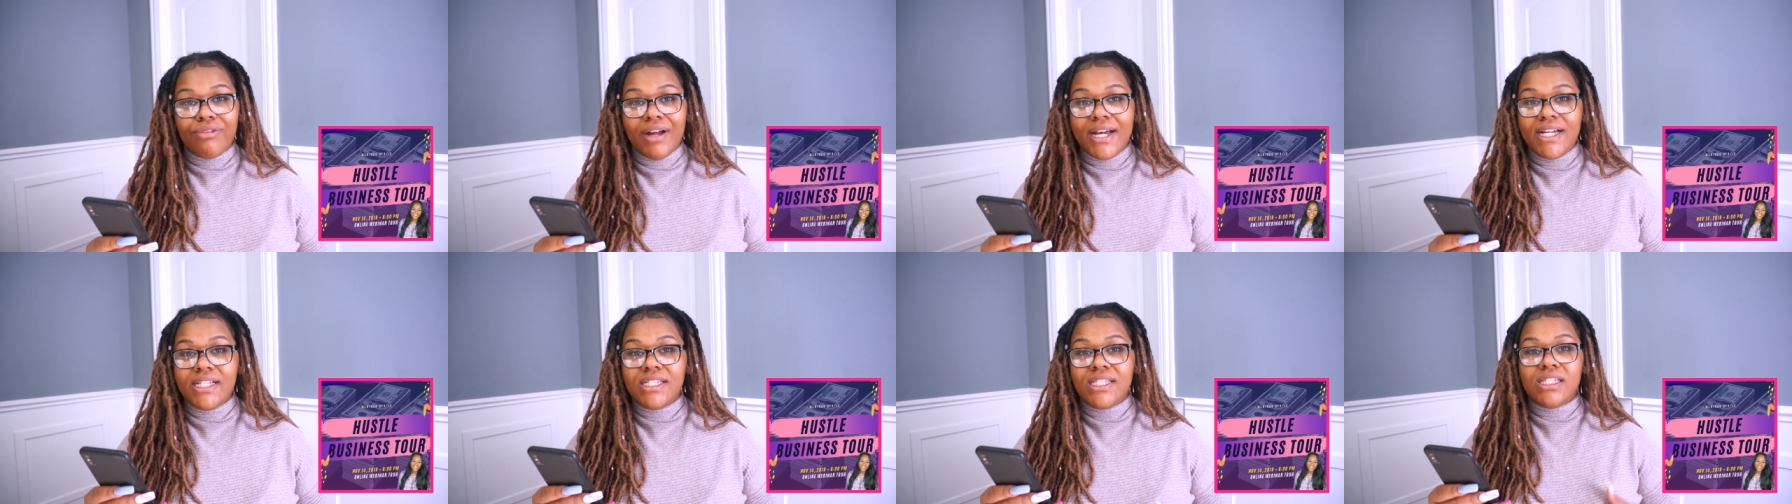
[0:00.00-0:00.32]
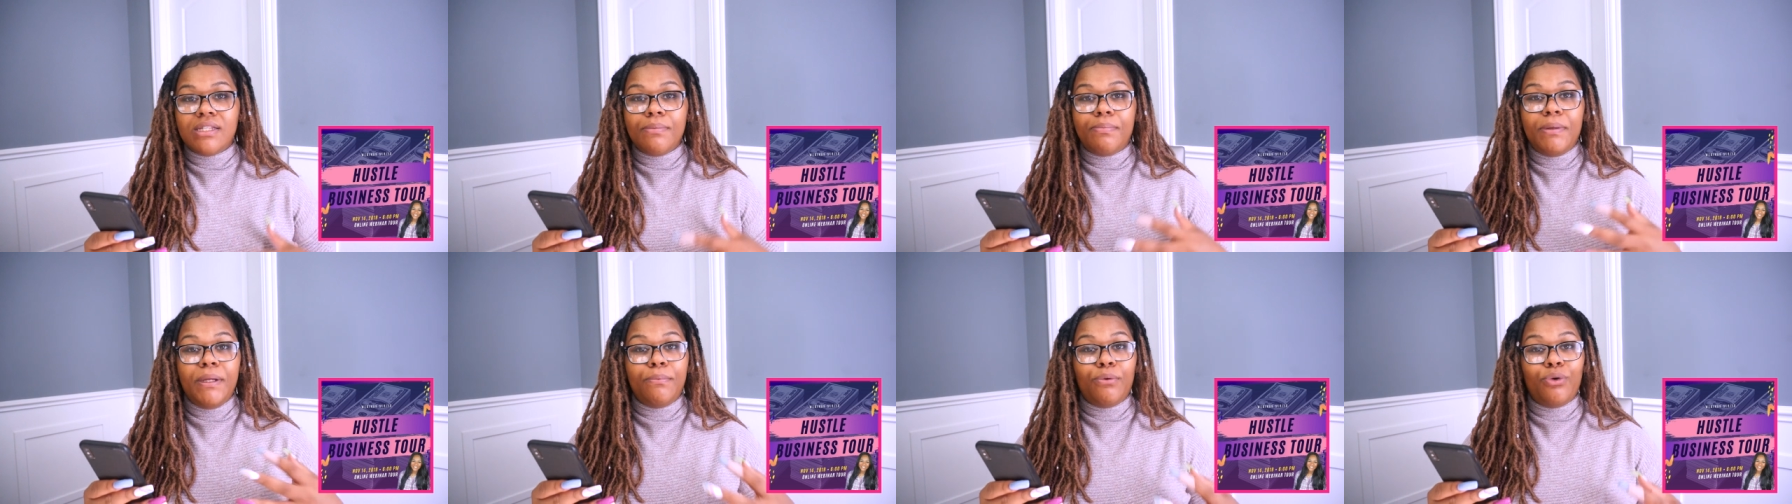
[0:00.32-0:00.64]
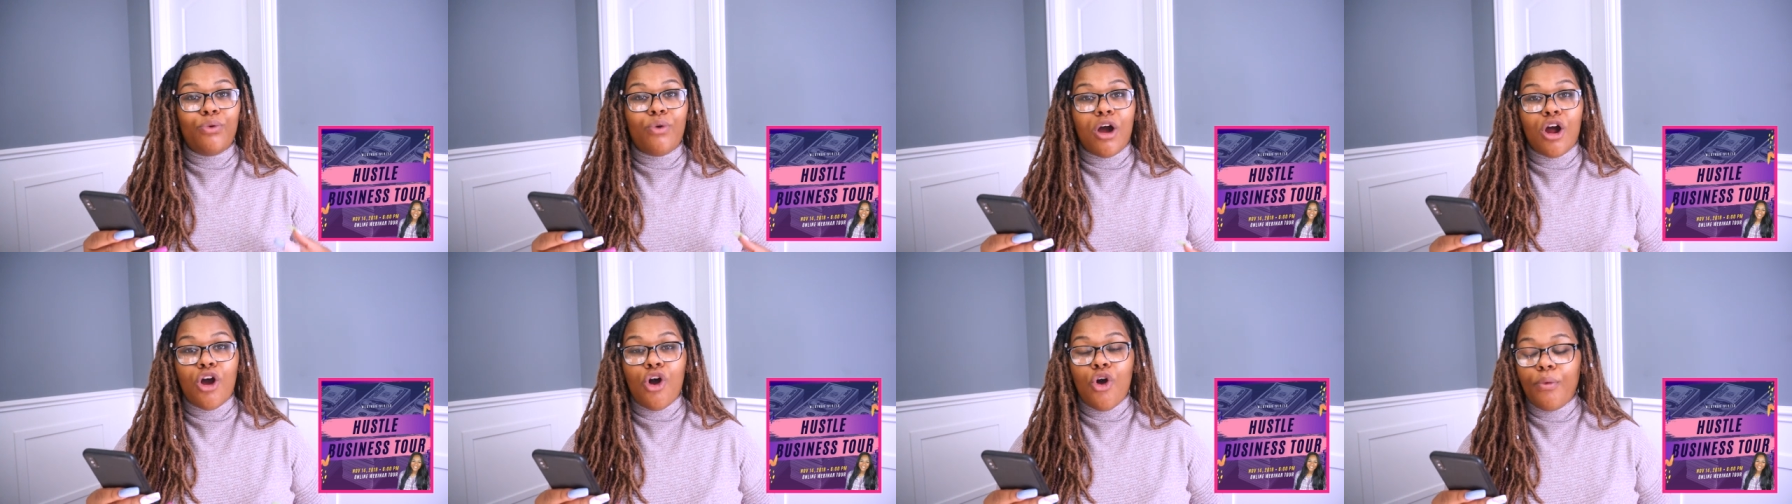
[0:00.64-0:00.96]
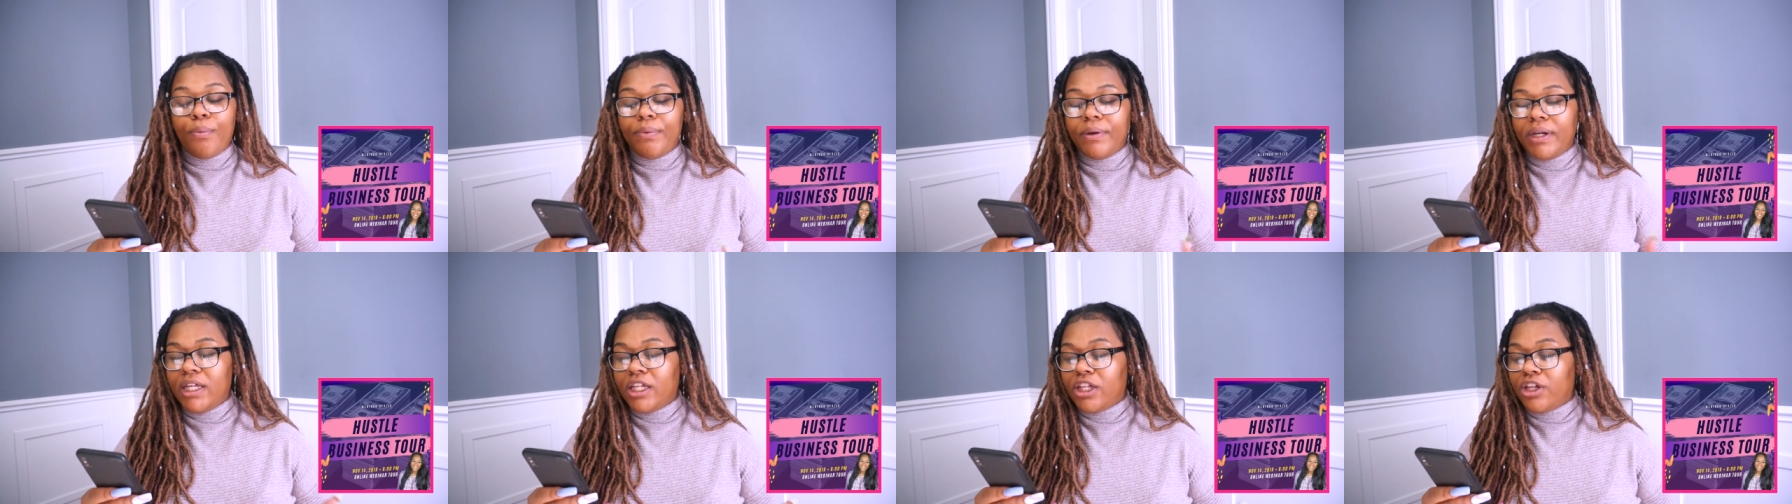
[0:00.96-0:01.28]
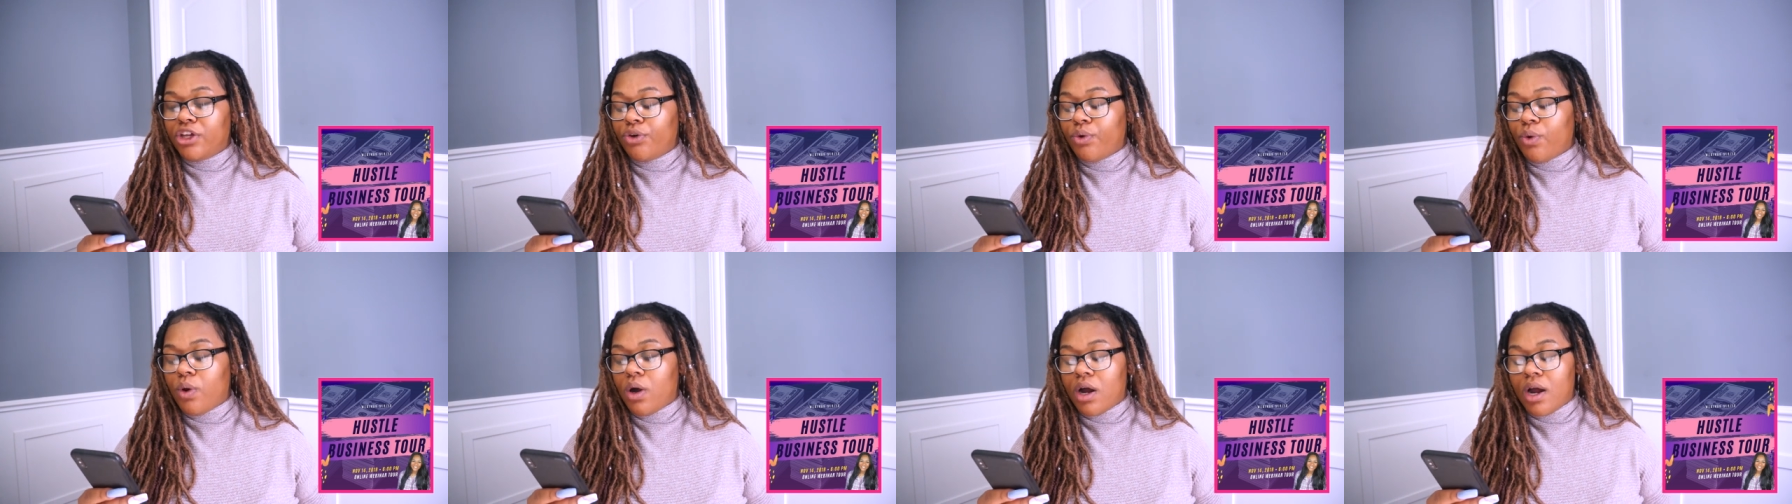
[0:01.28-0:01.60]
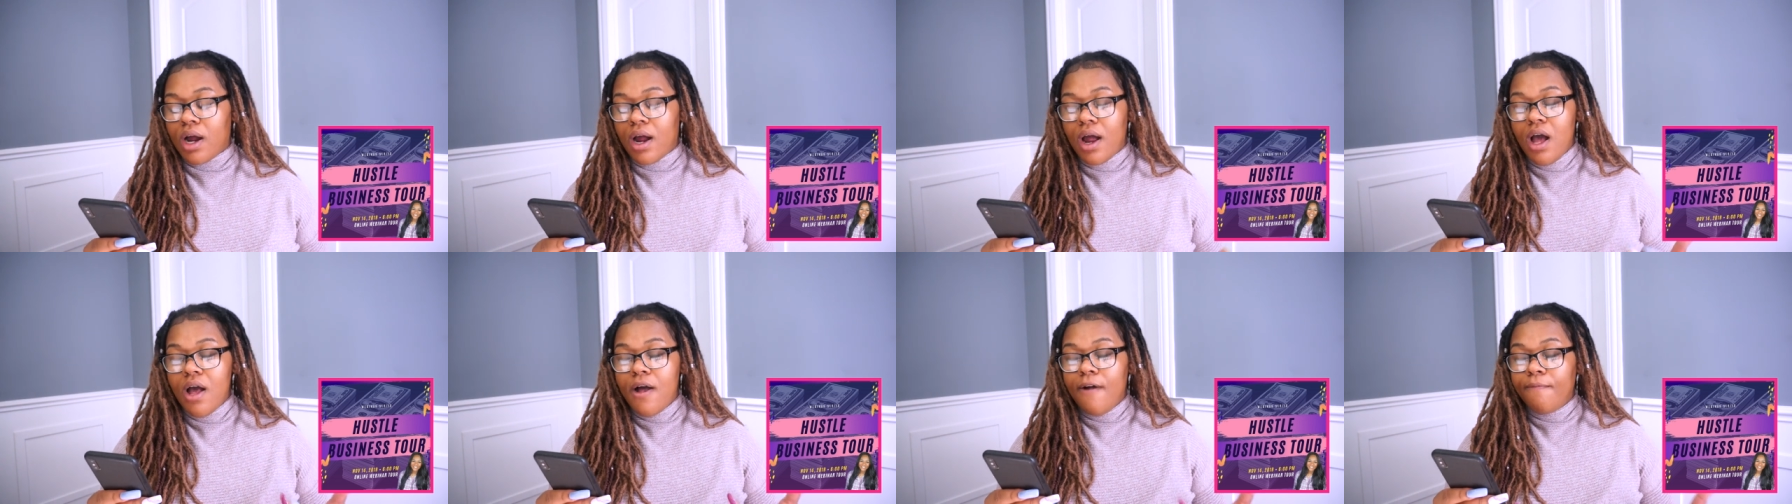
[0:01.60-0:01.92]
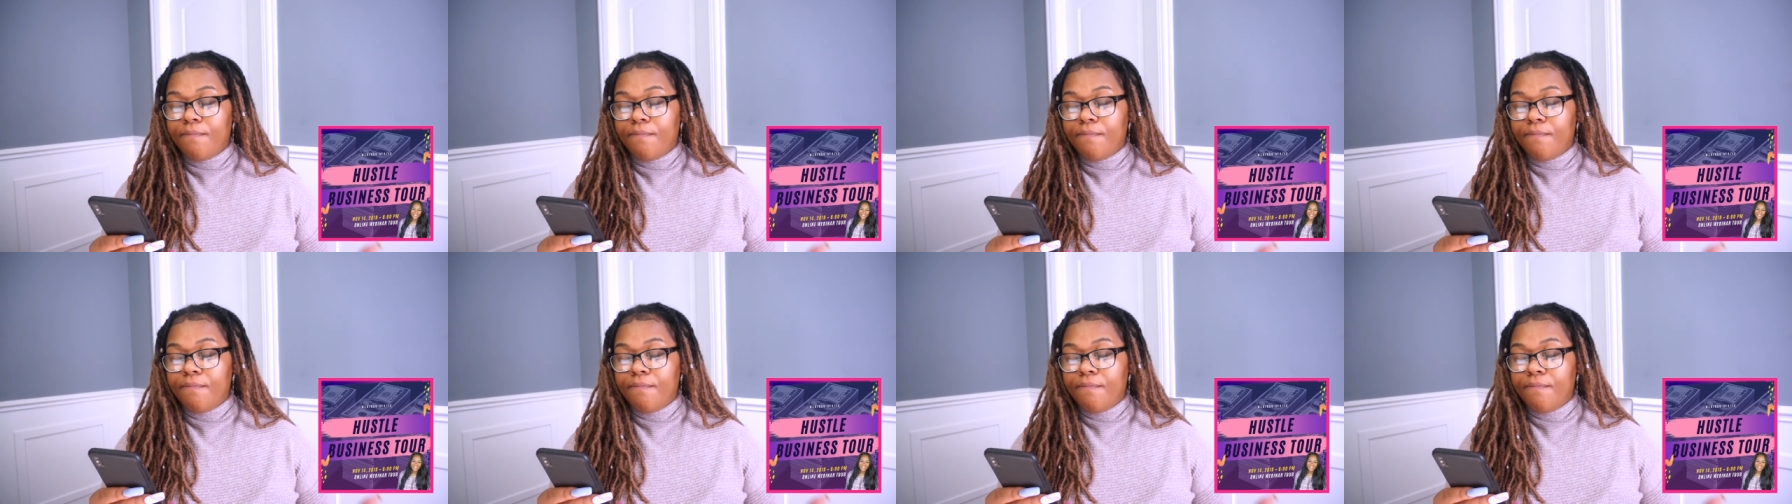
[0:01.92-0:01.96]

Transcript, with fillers: rates, the people who are opening your